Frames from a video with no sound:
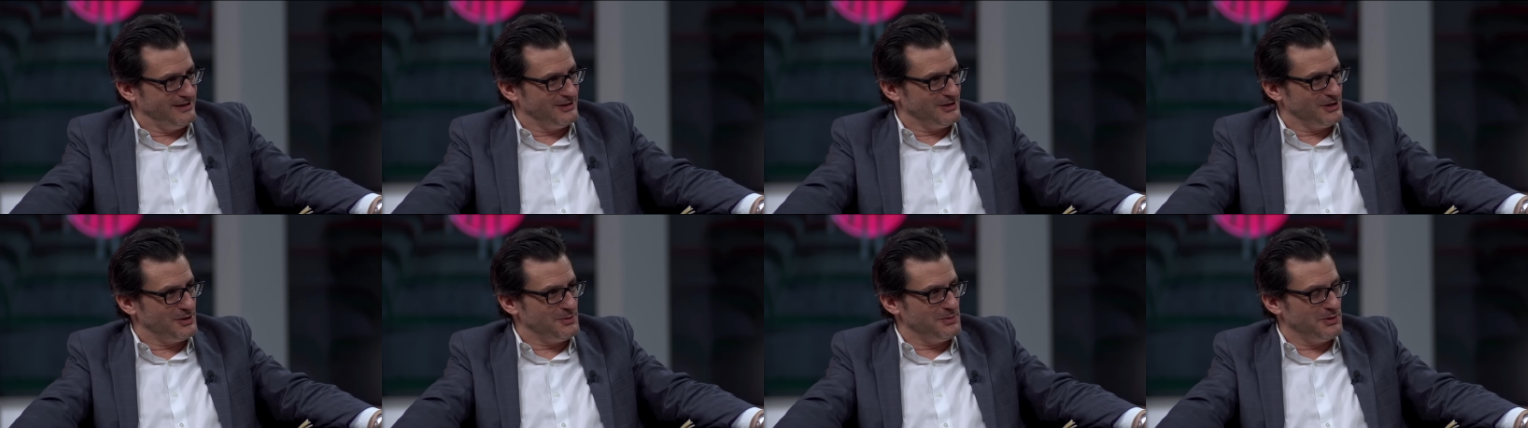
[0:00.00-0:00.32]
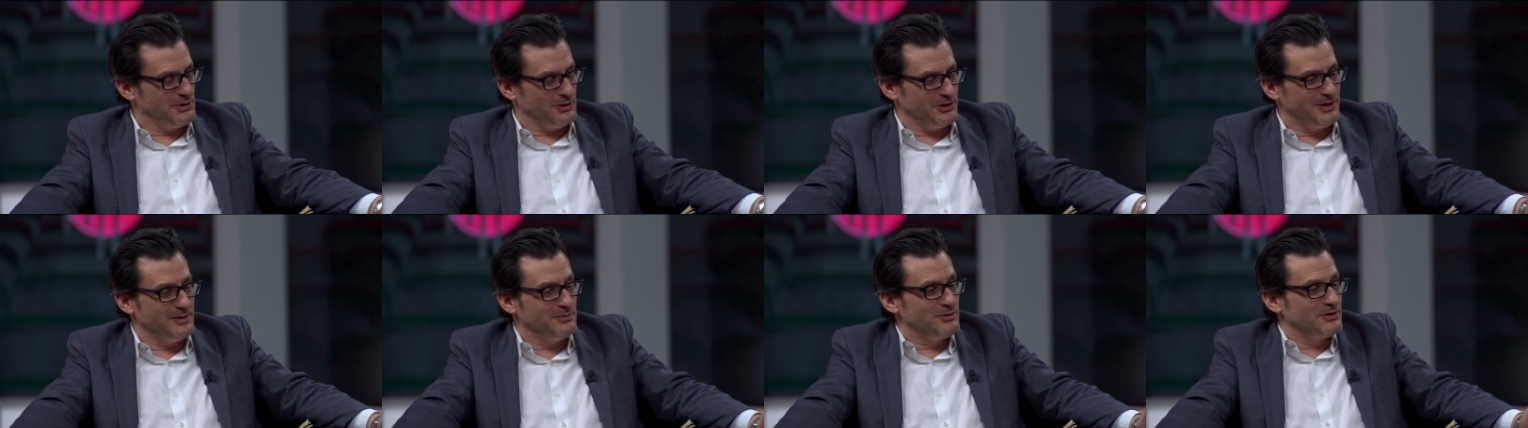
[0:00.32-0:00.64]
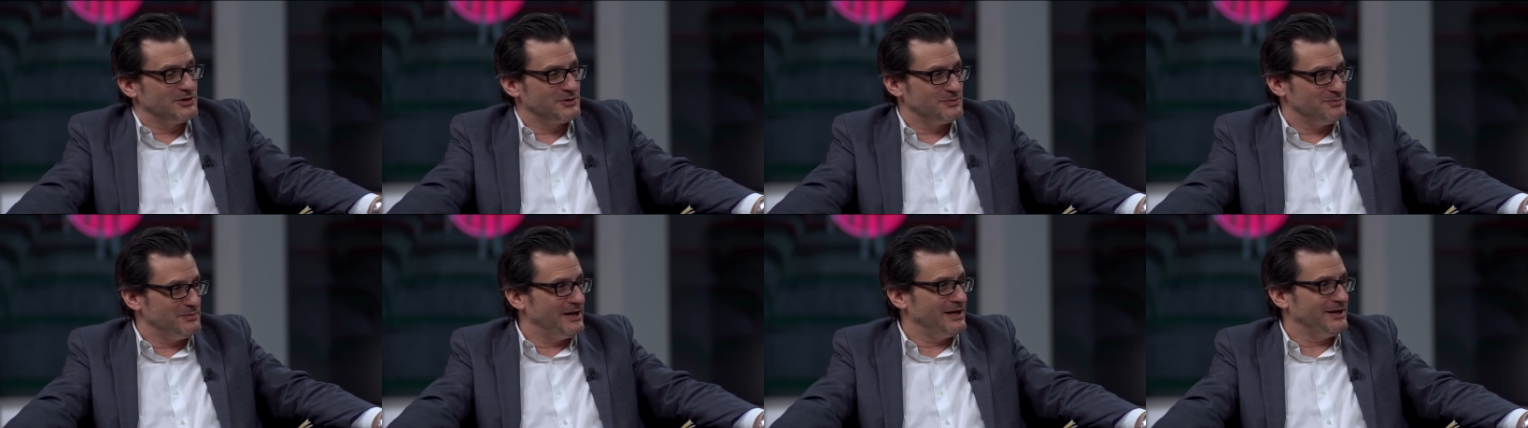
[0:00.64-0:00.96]
in the community
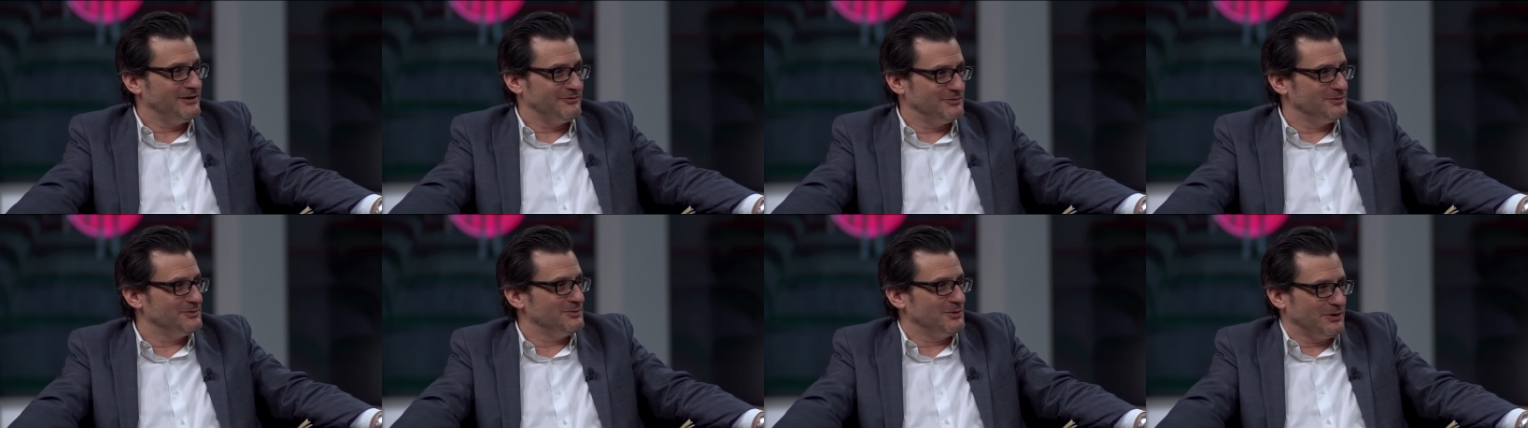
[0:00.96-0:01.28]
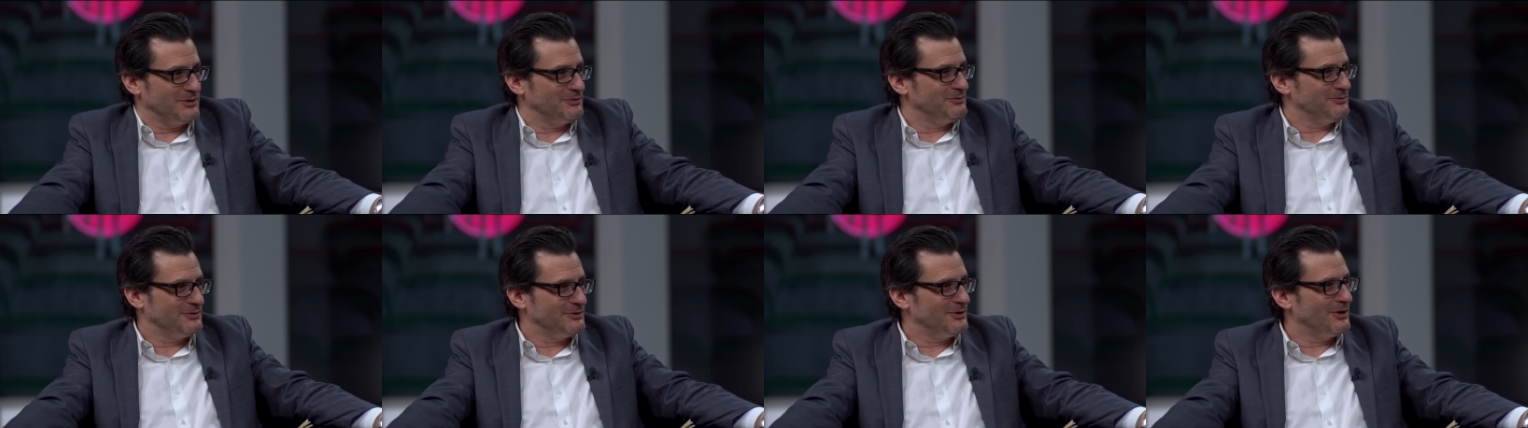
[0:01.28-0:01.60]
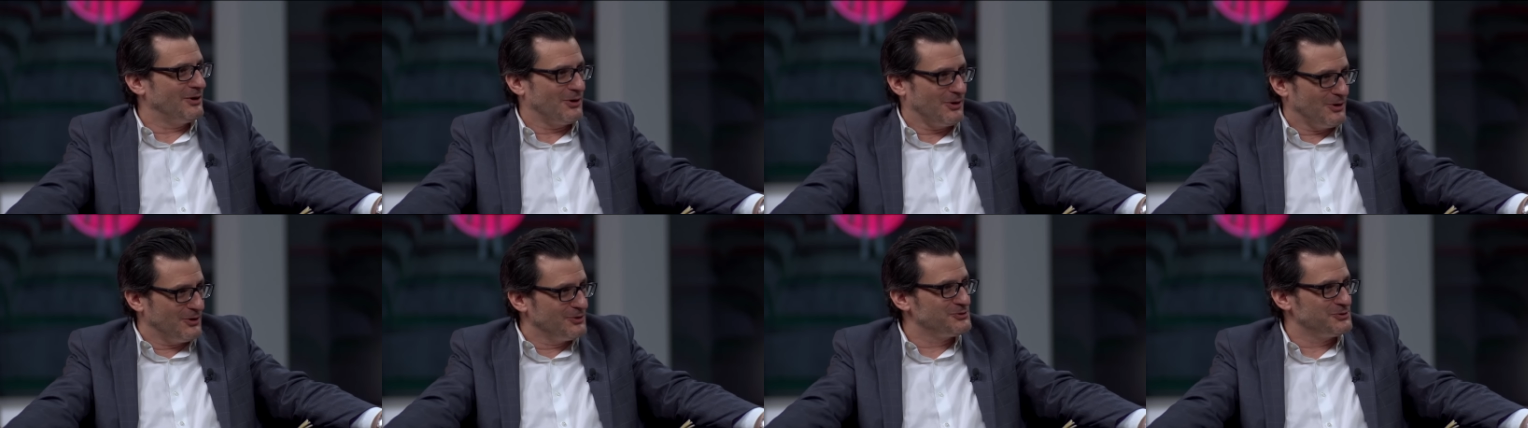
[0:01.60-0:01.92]
because many of them are
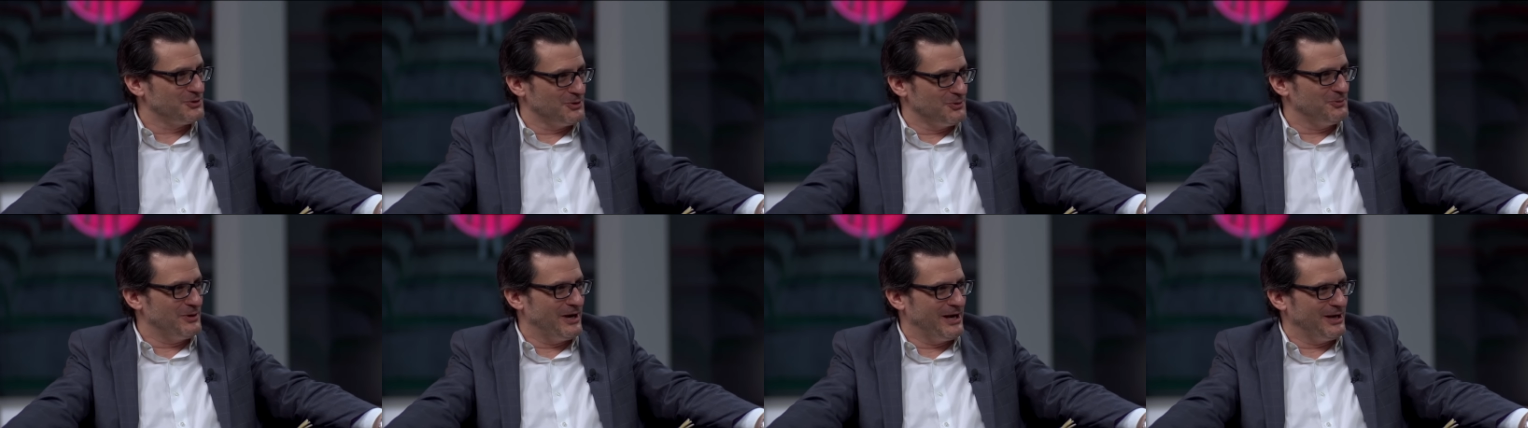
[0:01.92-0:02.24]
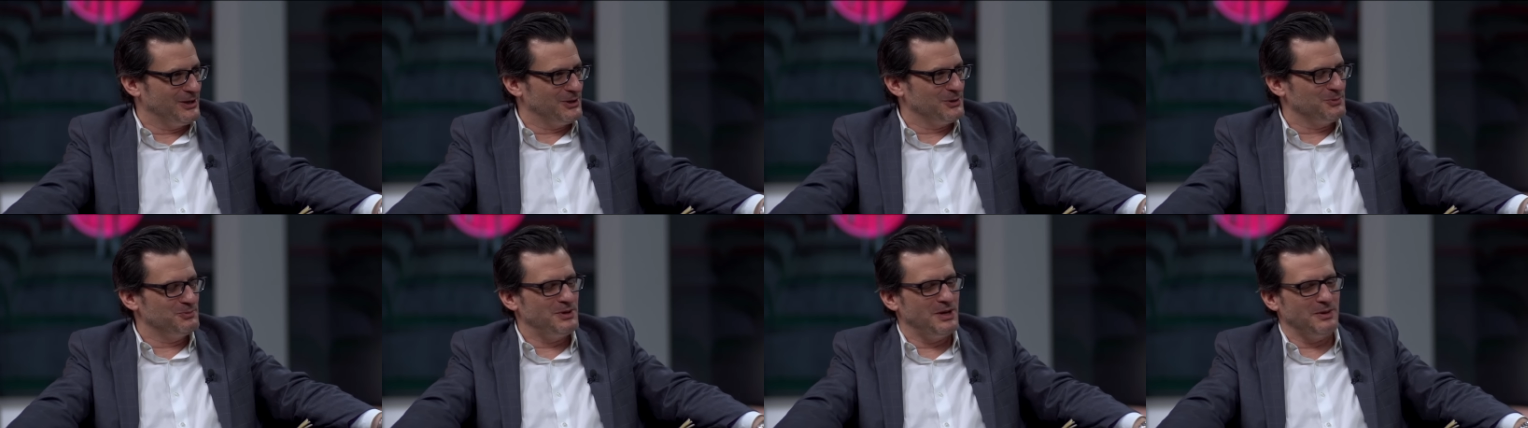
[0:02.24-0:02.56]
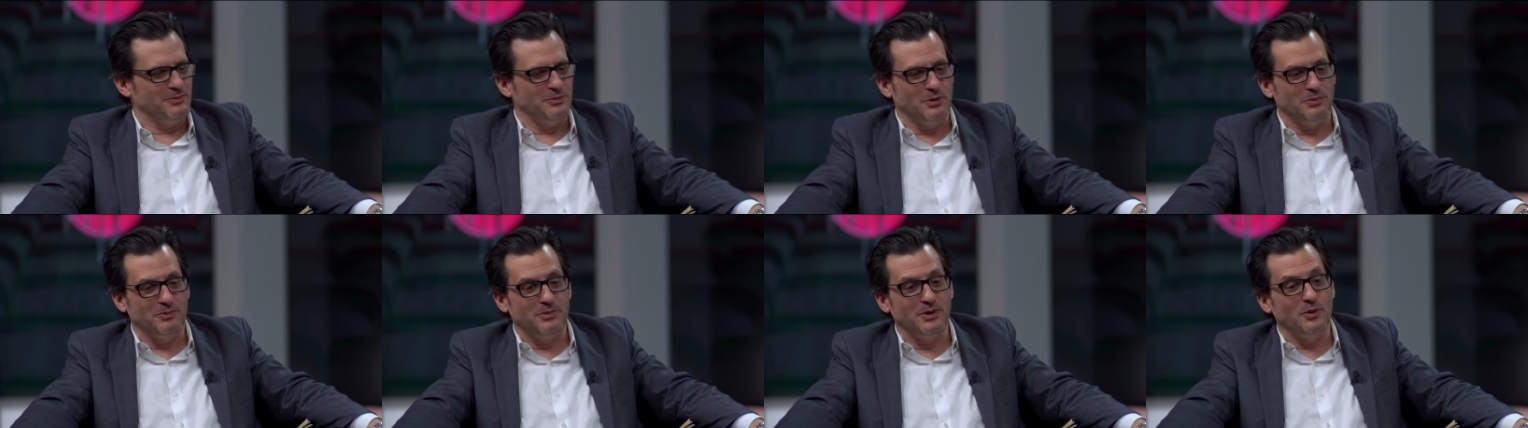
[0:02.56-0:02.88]
are also regular
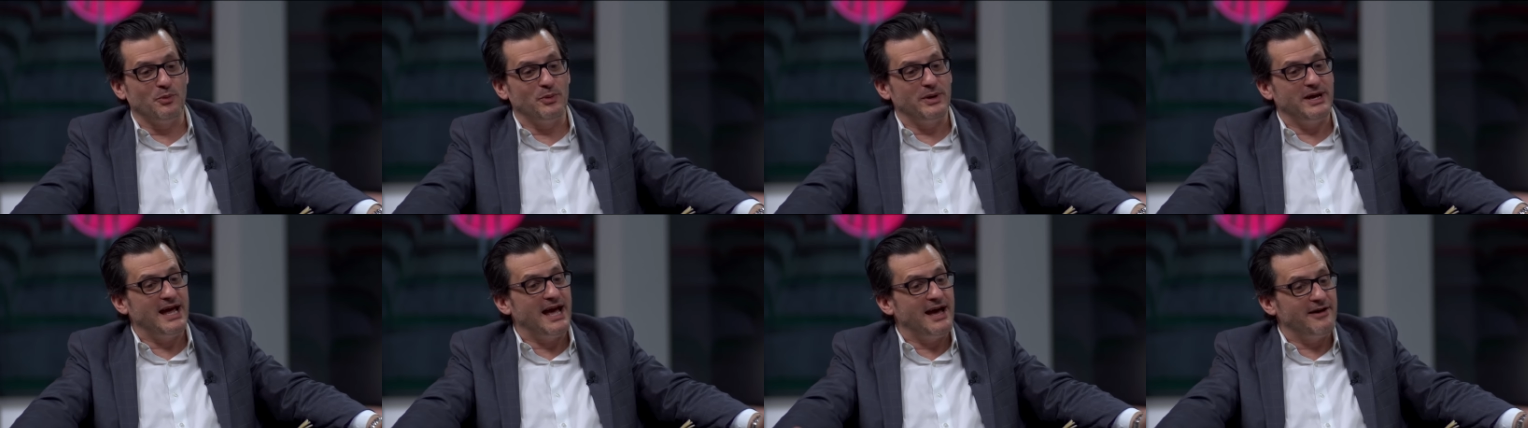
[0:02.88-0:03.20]
people, but we